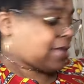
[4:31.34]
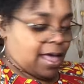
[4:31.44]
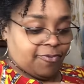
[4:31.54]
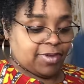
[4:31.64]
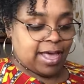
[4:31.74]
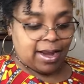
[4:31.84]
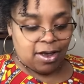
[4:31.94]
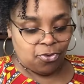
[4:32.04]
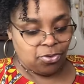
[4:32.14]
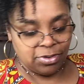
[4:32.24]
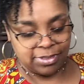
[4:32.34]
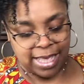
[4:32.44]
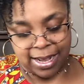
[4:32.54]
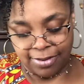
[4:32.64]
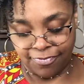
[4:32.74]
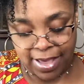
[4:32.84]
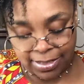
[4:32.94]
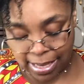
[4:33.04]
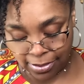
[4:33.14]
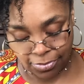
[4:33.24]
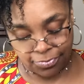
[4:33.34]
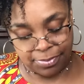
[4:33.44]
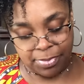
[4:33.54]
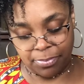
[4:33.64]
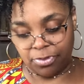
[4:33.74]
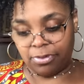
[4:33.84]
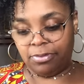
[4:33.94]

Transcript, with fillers: I forgot I ordered that. In fact, I don't remember.